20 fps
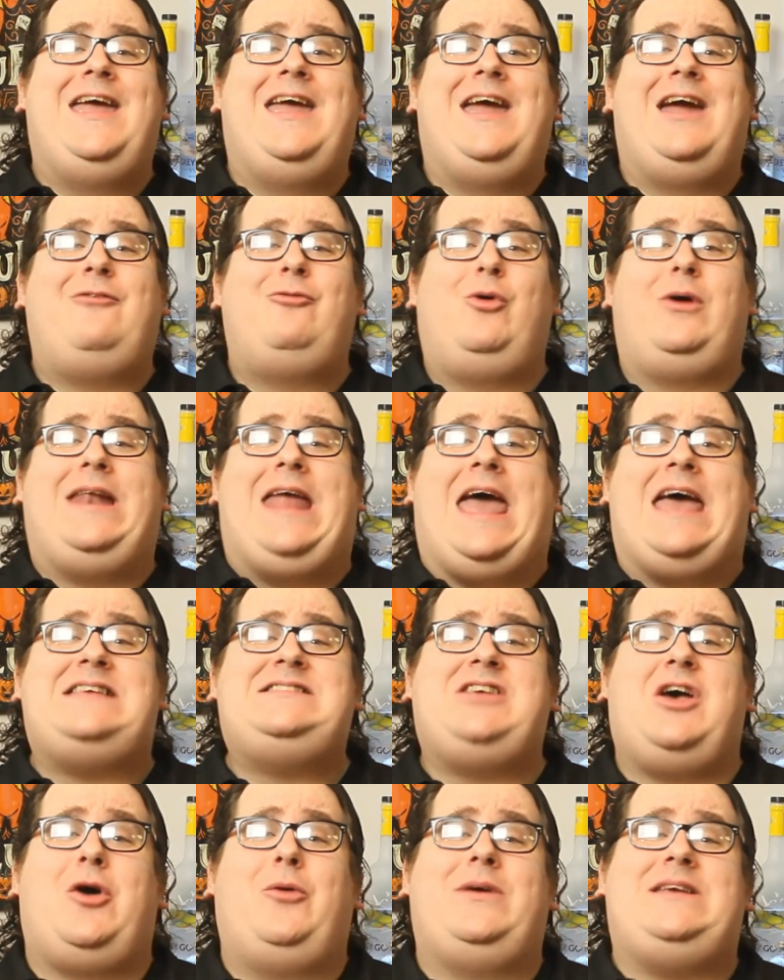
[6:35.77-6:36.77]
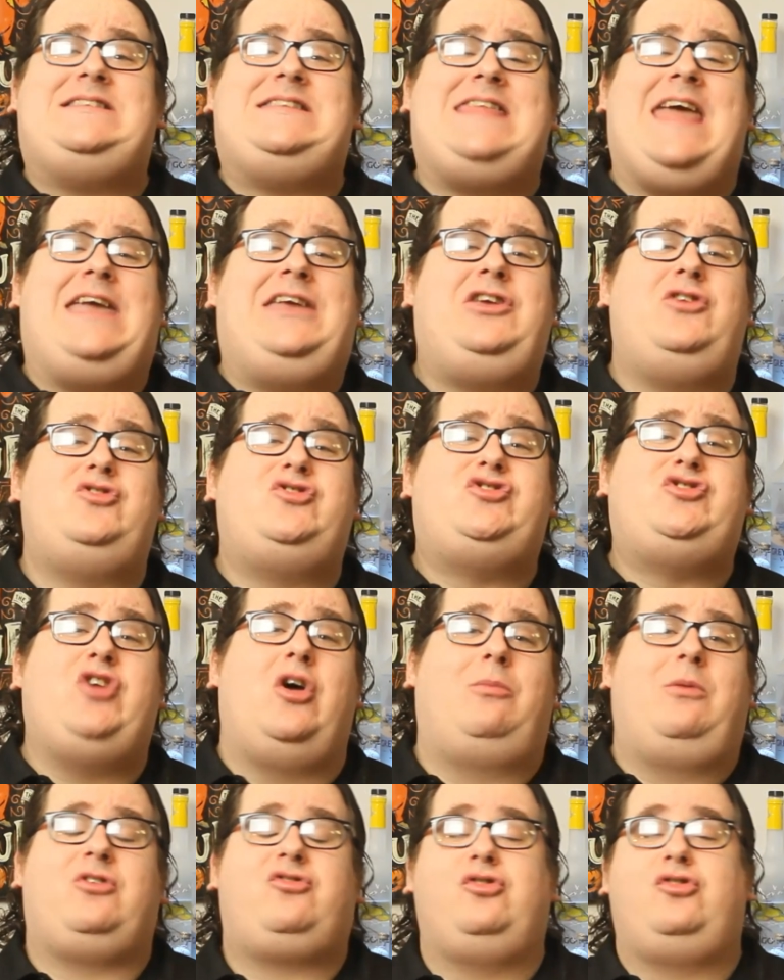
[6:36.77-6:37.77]
Everyone, as always, thank you so
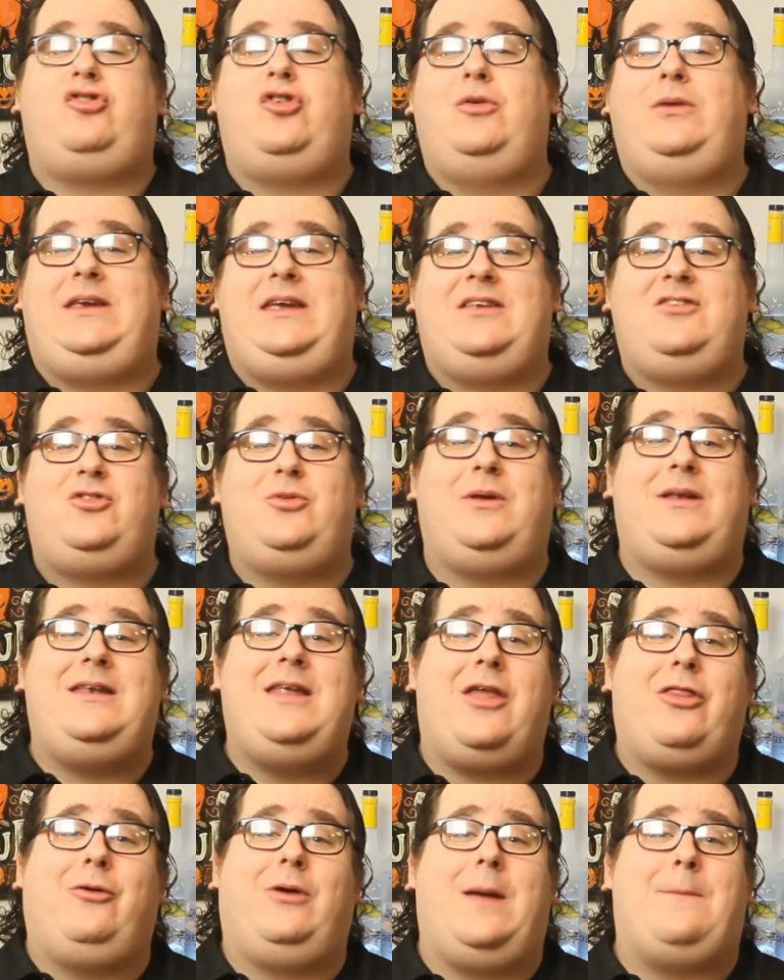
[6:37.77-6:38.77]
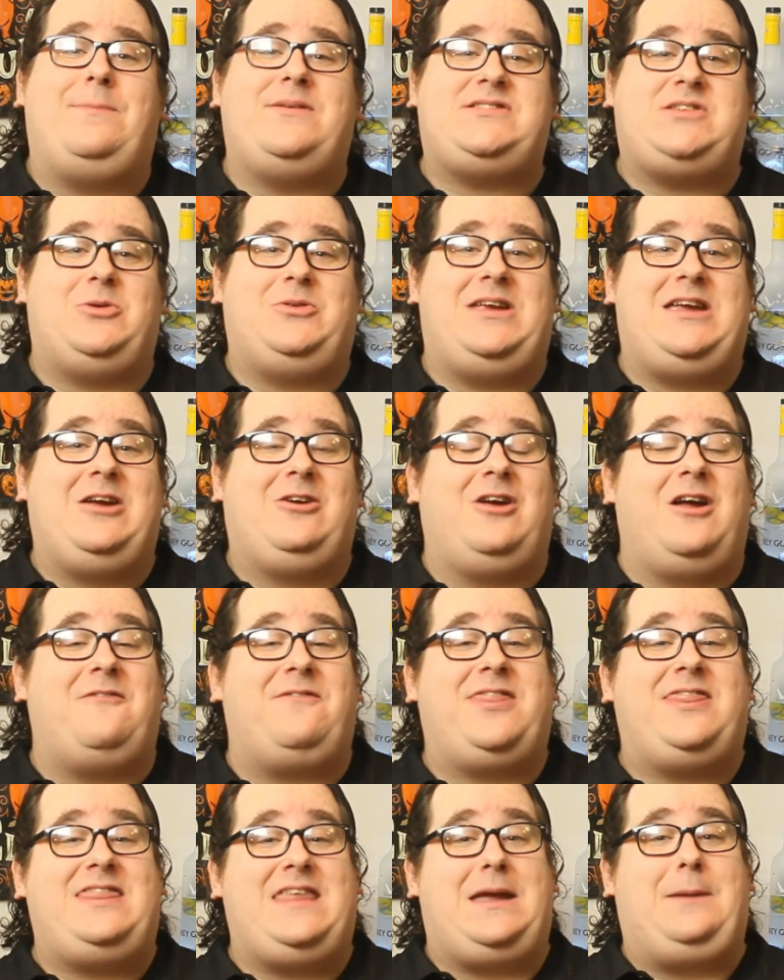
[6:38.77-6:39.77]
much for tuning in to another episode here of
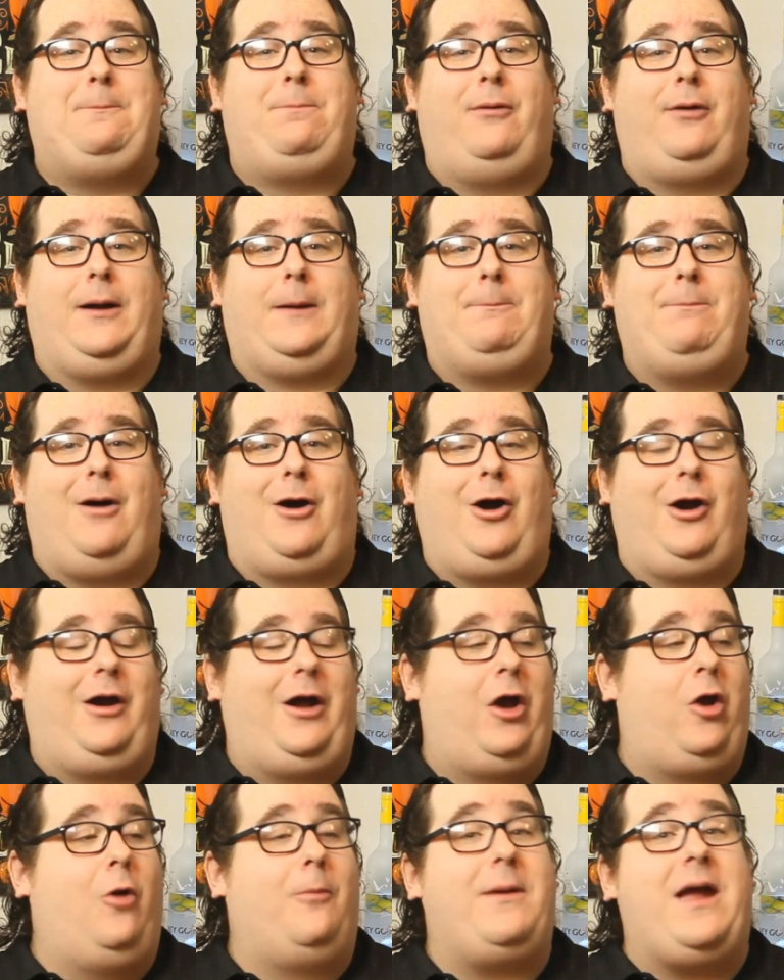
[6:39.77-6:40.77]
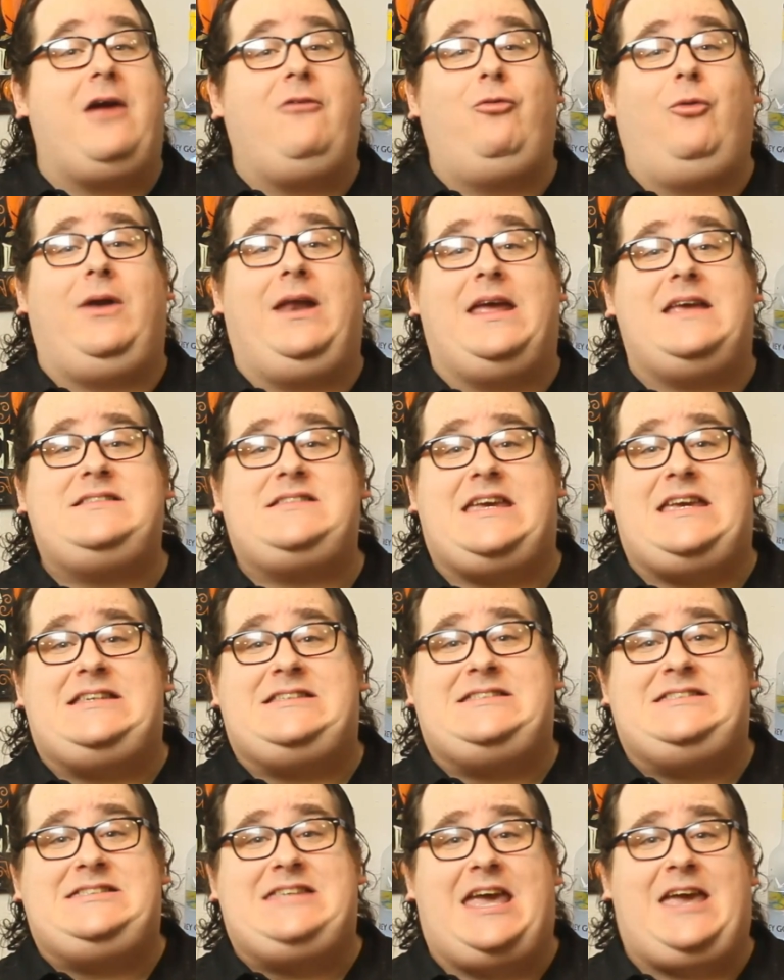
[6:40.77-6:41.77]
Theme Park Bar. I hope everyone has a
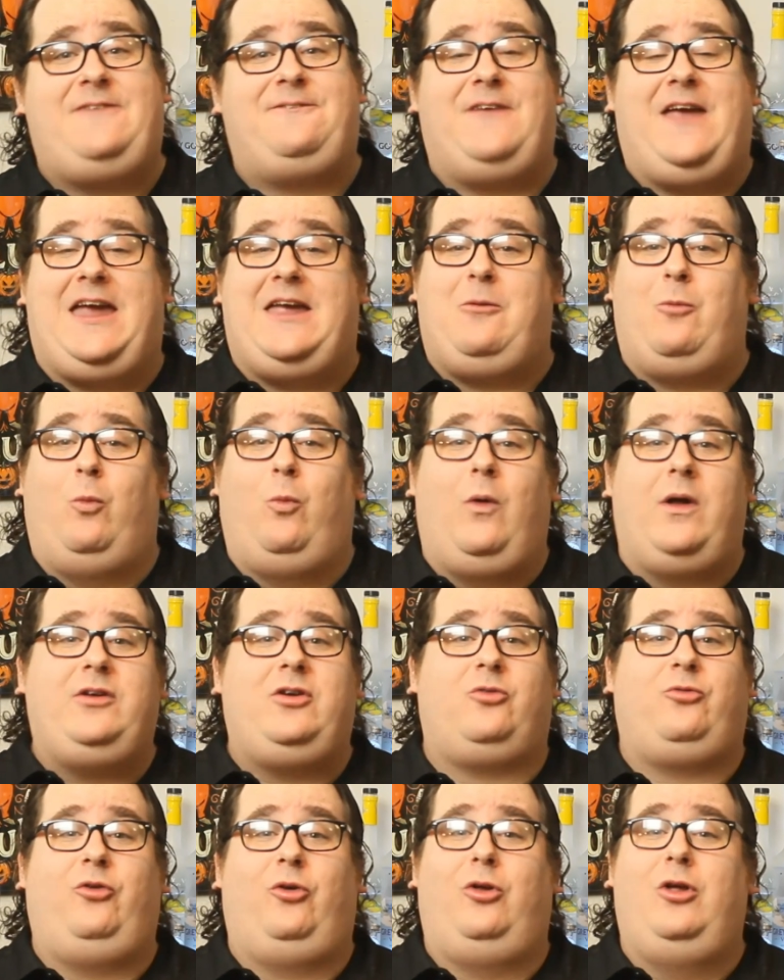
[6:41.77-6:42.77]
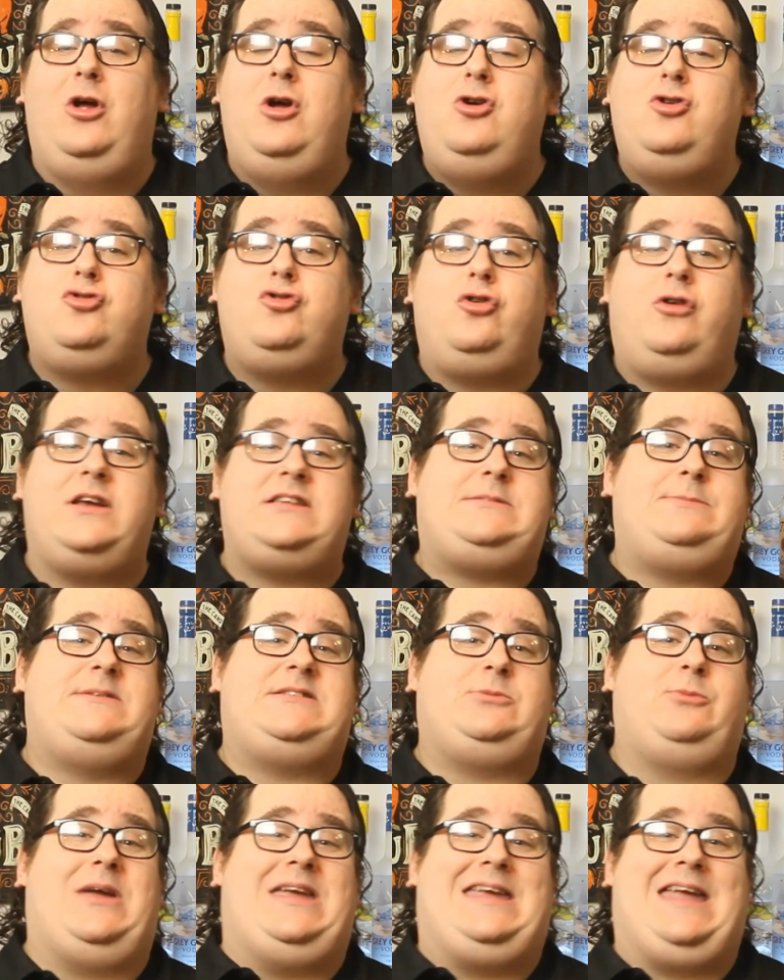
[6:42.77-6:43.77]
safe and wonderful
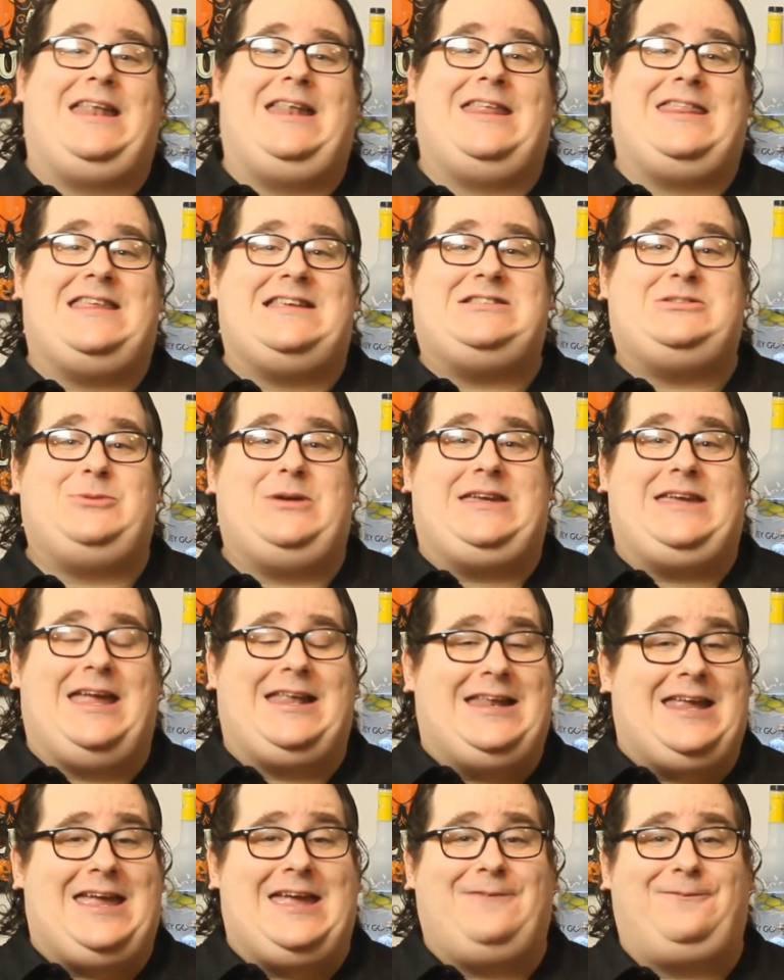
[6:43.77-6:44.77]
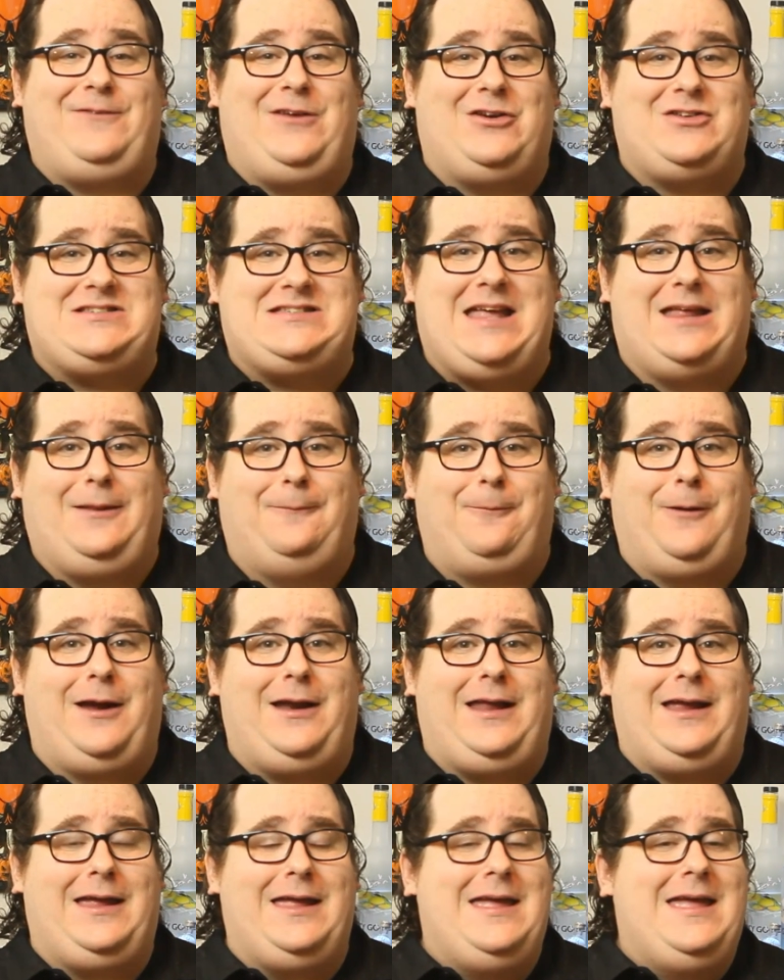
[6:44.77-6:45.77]
Christmas weekend this weekend if you're
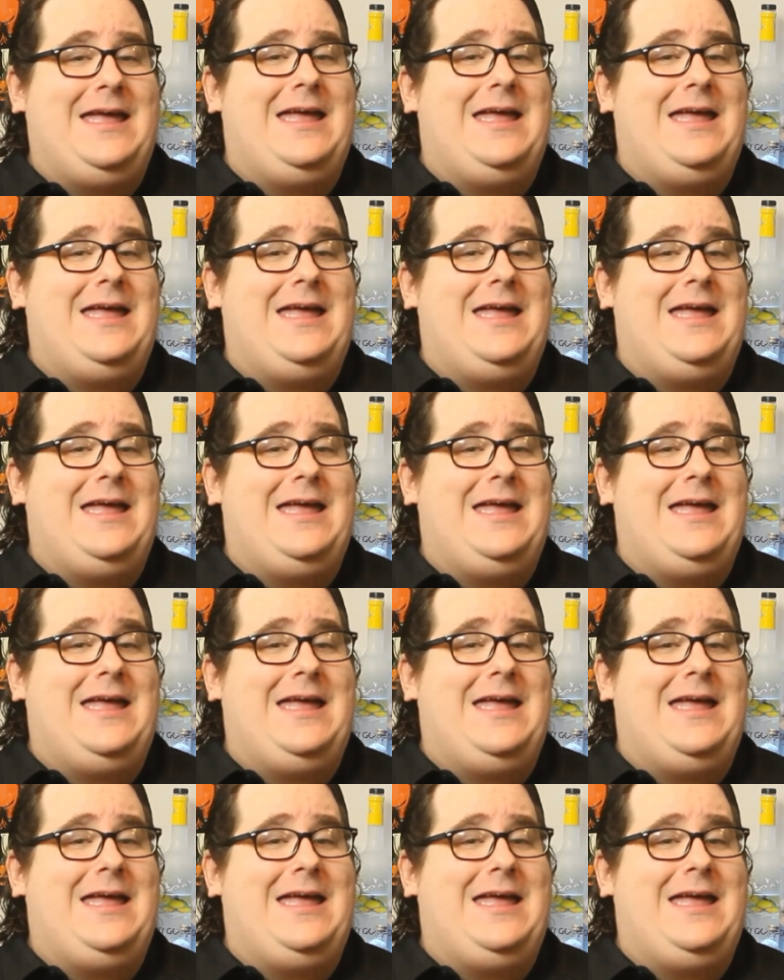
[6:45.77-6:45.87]
celebrating.